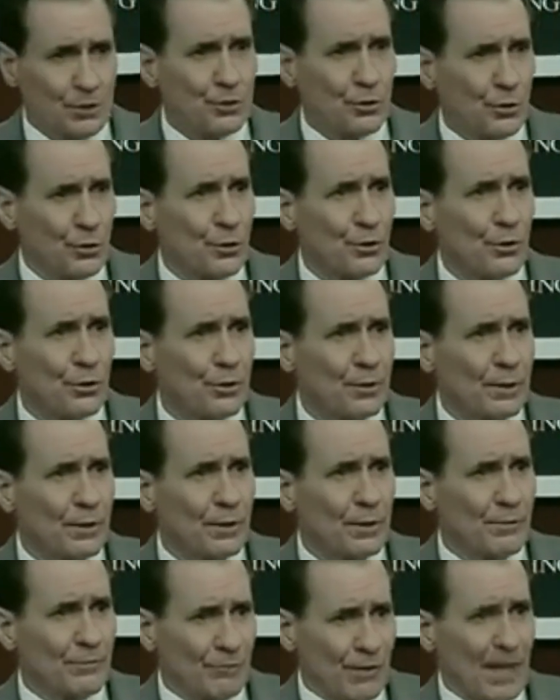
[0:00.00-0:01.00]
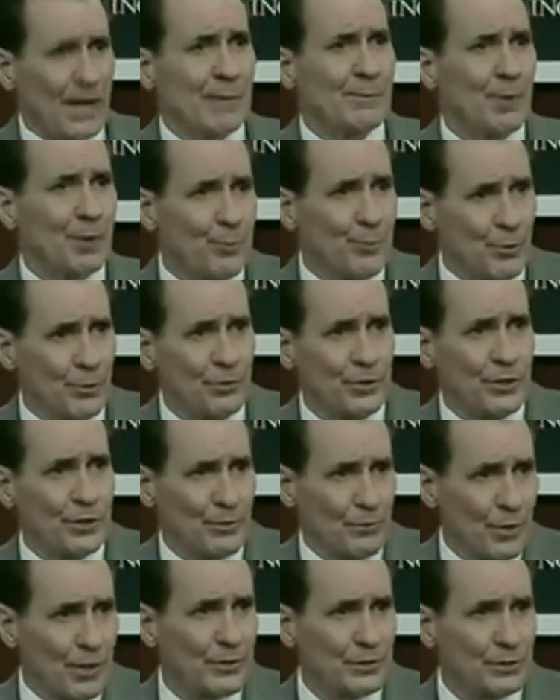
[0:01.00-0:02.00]
deter Vladimir Putin
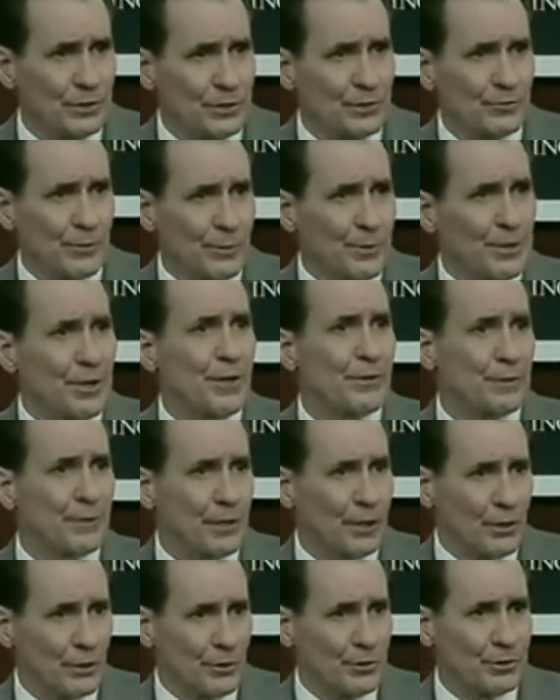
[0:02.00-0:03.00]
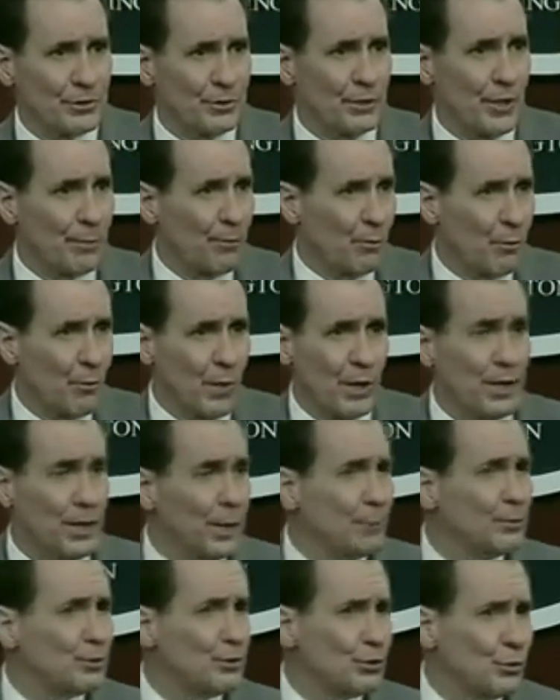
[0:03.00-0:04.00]
and the Russians from another incursion, number
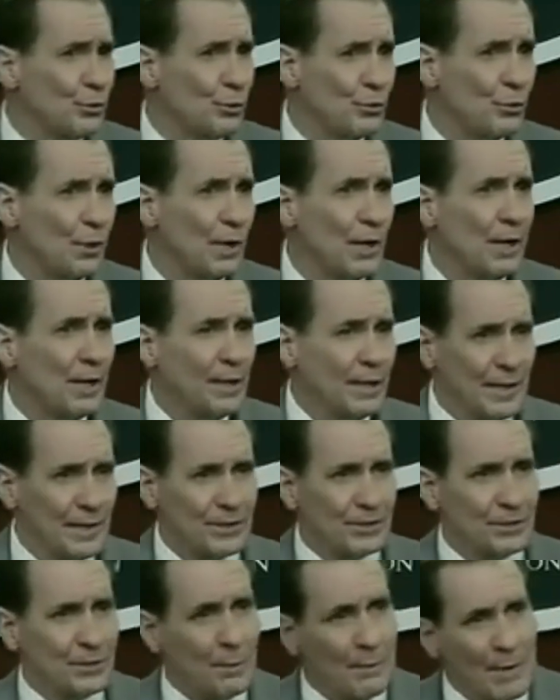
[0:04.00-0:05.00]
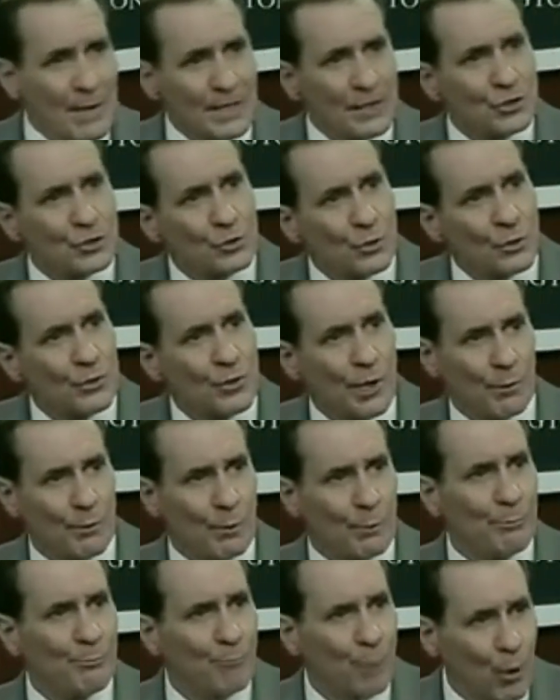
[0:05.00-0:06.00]
one. Number two, it's to make sure
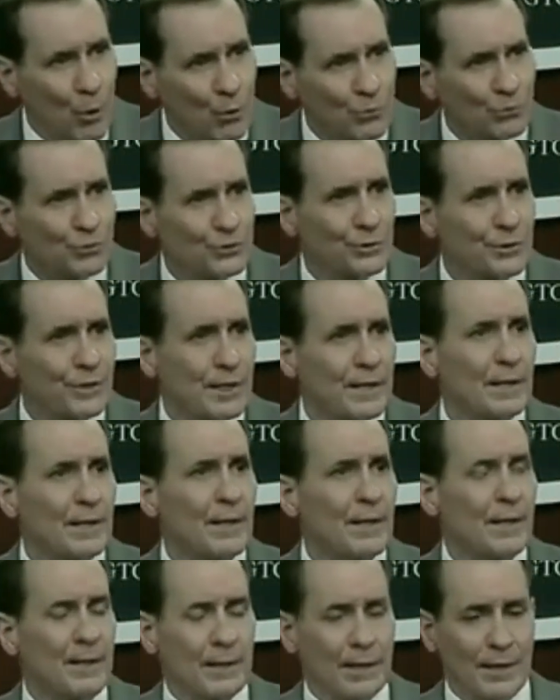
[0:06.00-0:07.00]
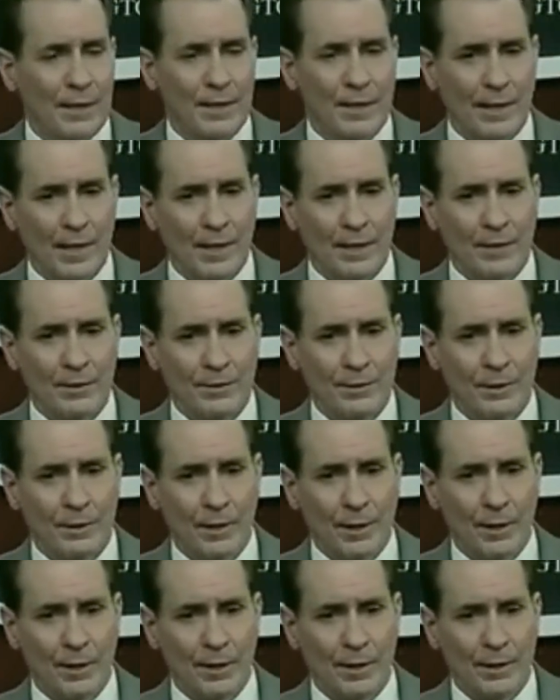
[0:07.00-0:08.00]
that we're bolstering
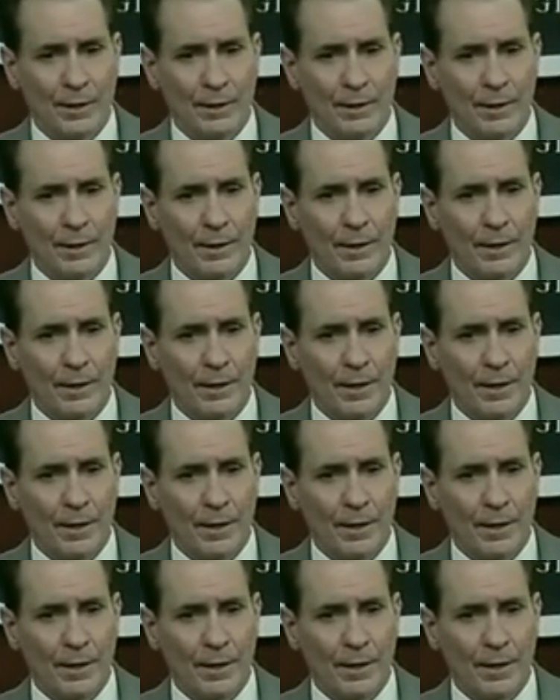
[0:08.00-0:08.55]
and